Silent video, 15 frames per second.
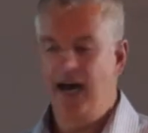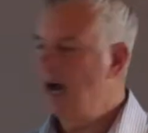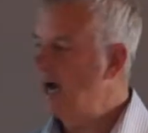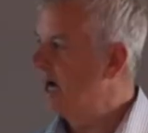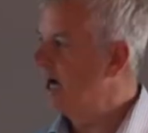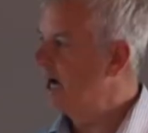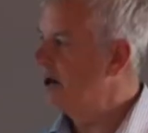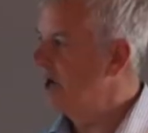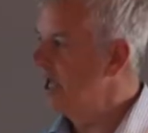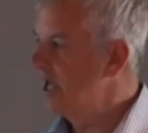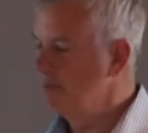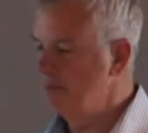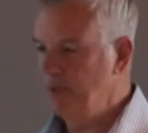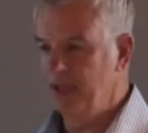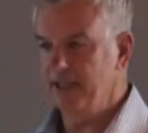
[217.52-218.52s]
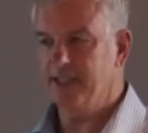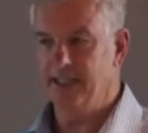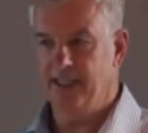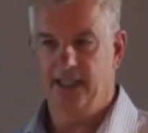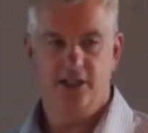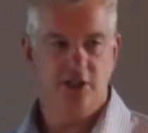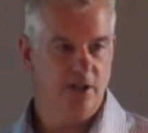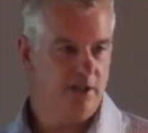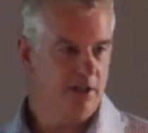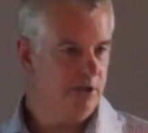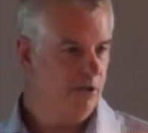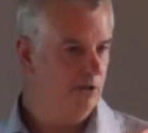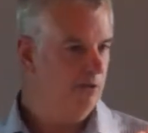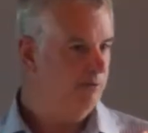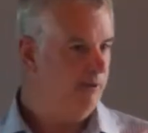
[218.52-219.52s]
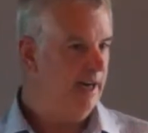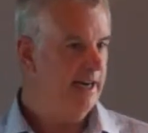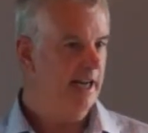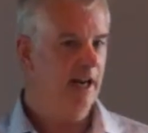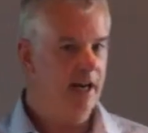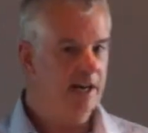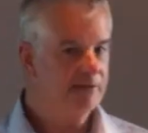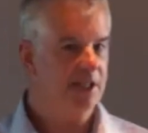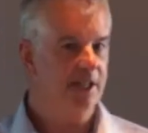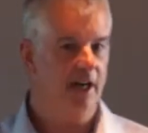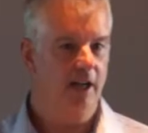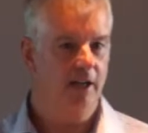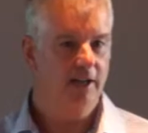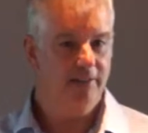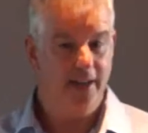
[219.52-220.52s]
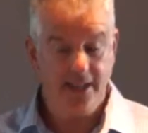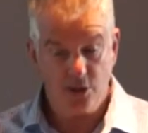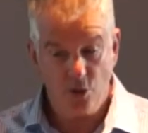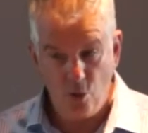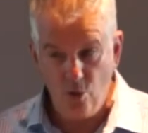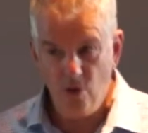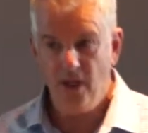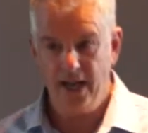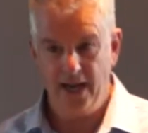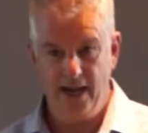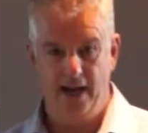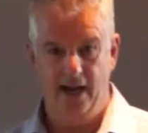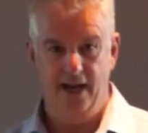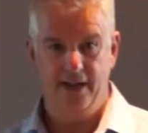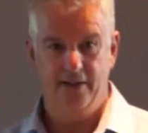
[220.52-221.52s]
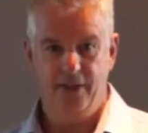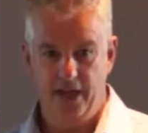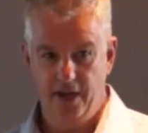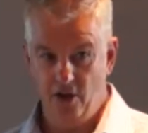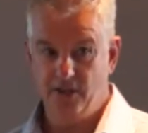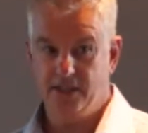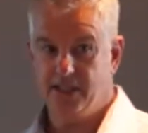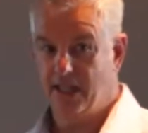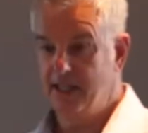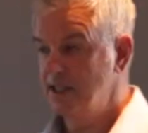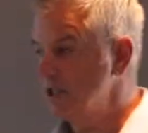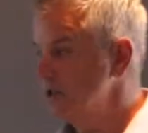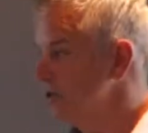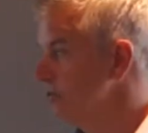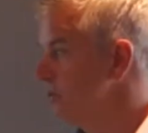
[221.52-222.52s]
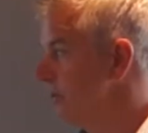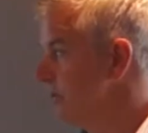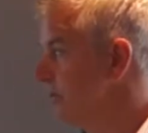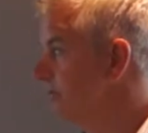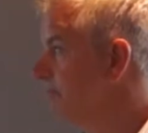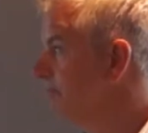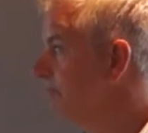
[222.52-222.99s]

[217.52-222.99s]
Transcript: are an ability to fund their lifestyle. That's all they are. They're not sons and daughters.